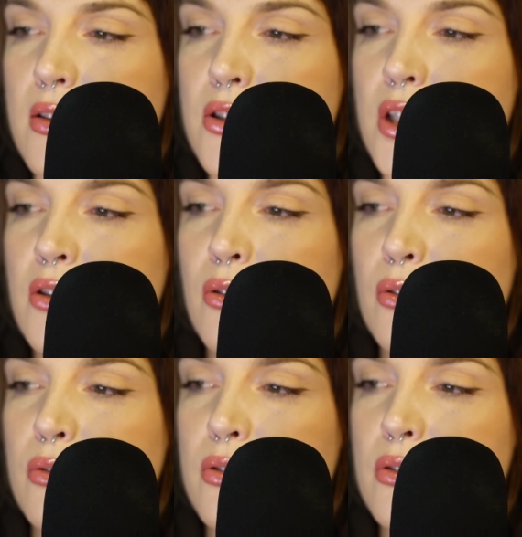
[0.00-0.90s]
She
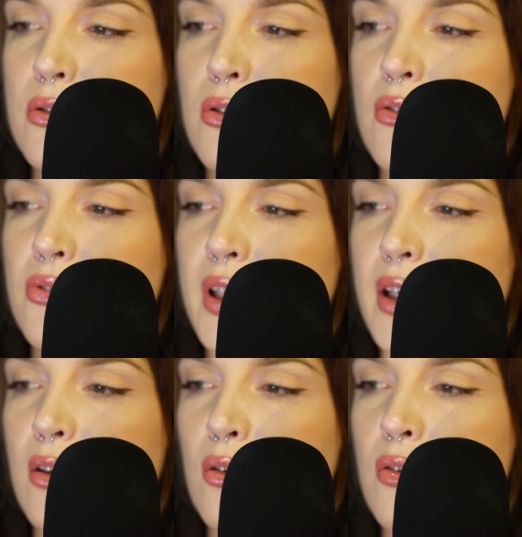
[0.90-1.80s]
crooned
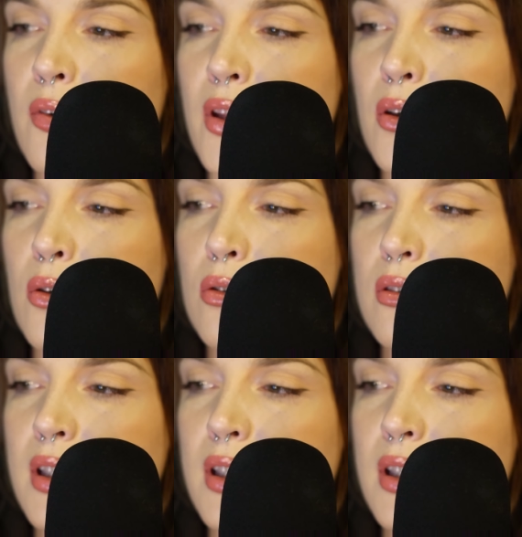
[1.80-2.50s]
softly over the cold